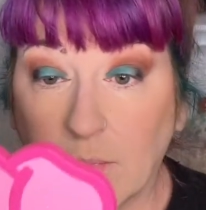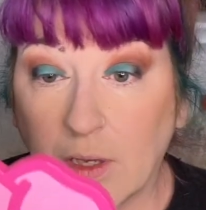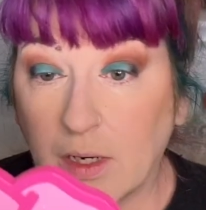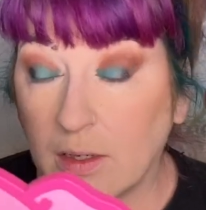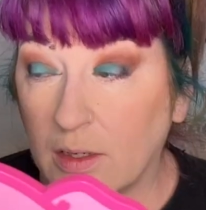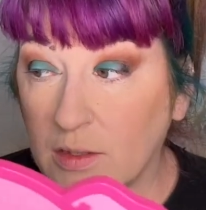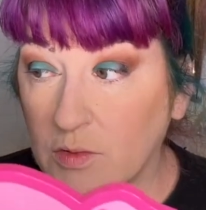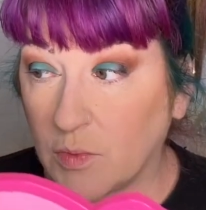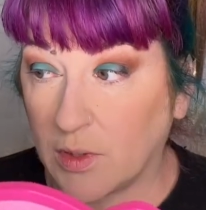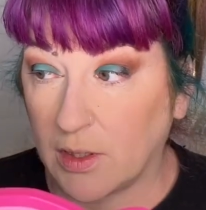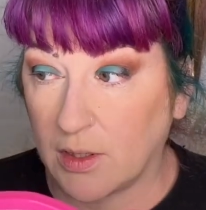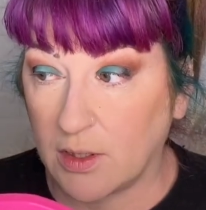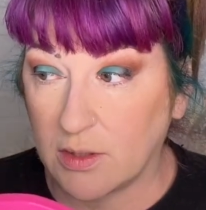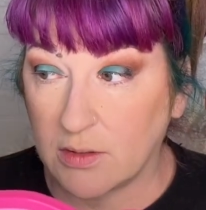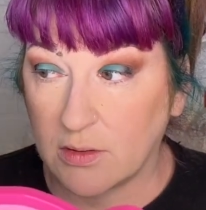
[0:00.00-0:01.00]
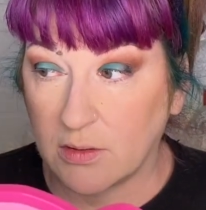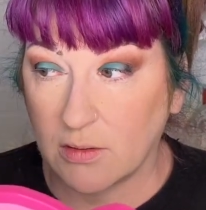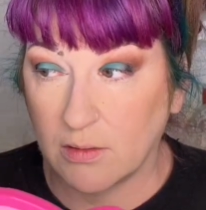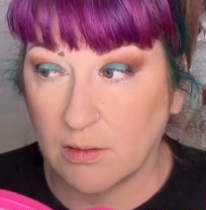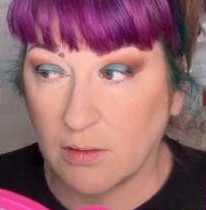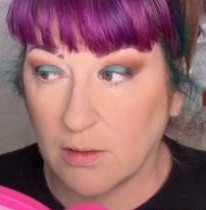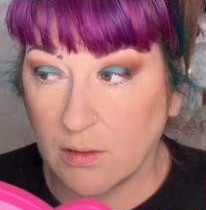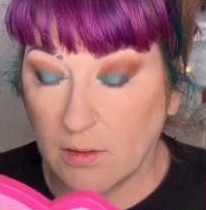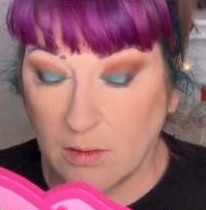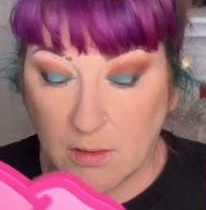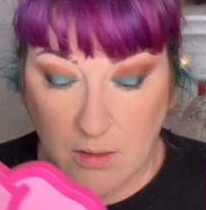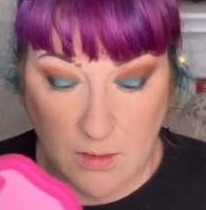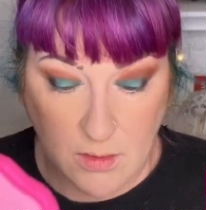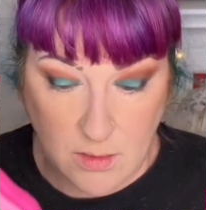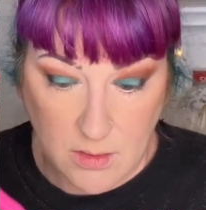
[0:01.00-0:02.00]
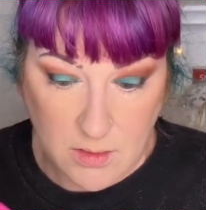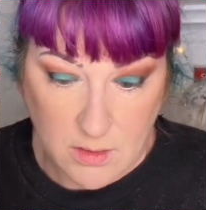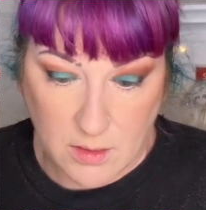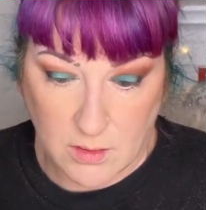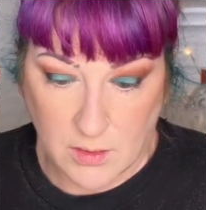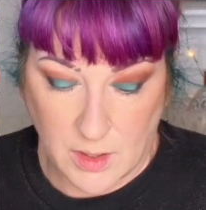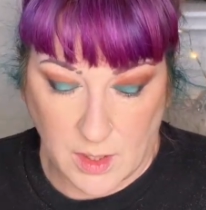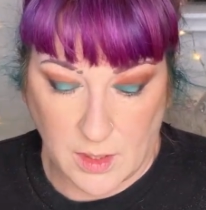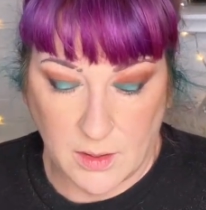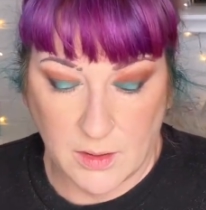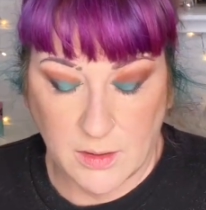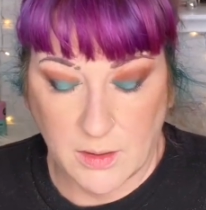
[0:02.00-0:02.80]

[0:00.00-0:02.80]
but it is what it is. Okay,